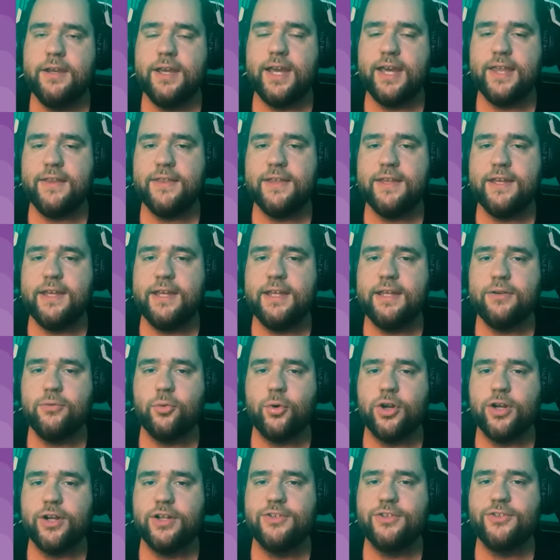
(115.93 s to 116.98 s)
And then
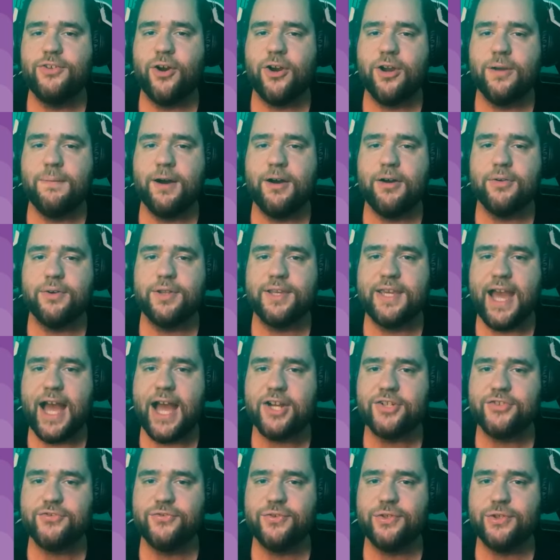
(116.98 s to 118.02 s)
we're going to talk about
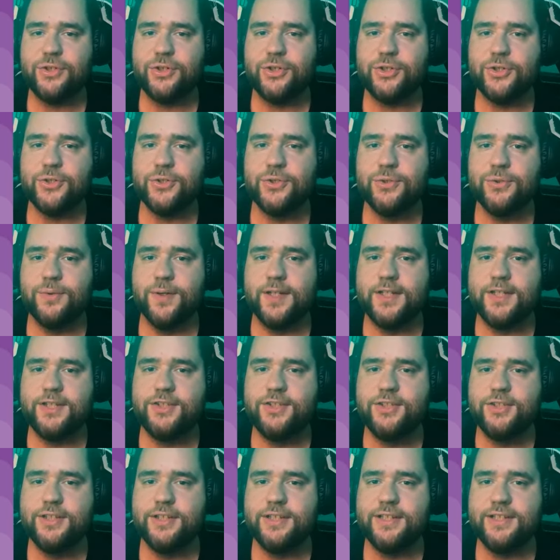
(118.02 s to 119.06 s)
cash flow,
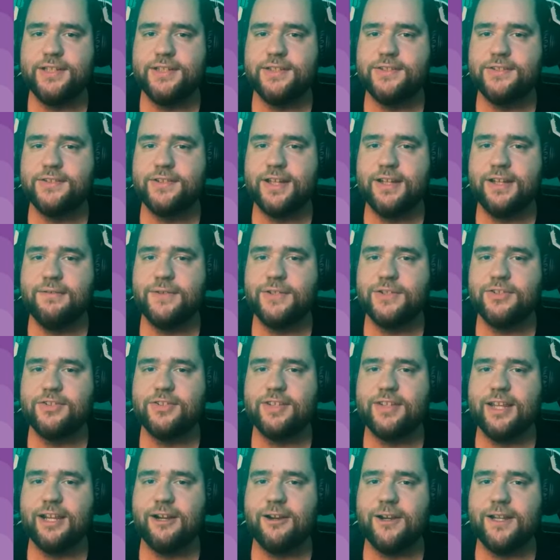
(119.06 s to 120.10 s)
which is kind of a
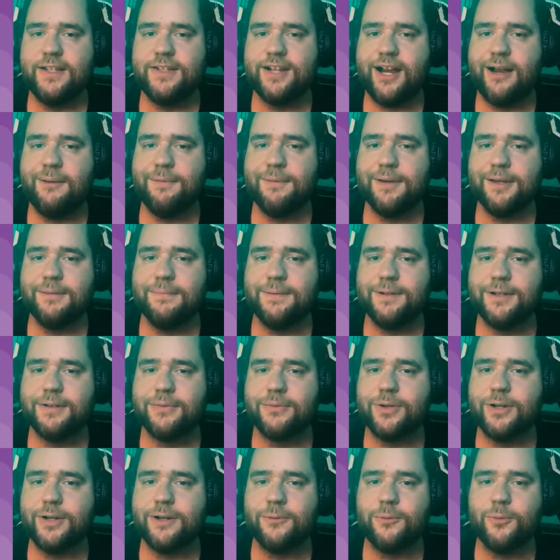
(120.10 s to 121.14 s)
scary topic, but
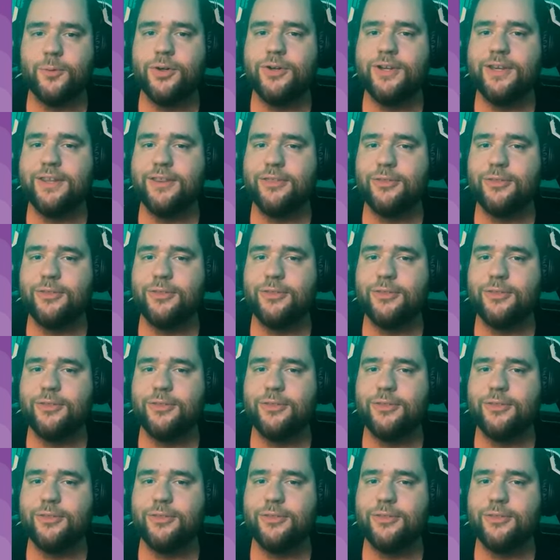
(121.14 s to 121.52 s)
we'll get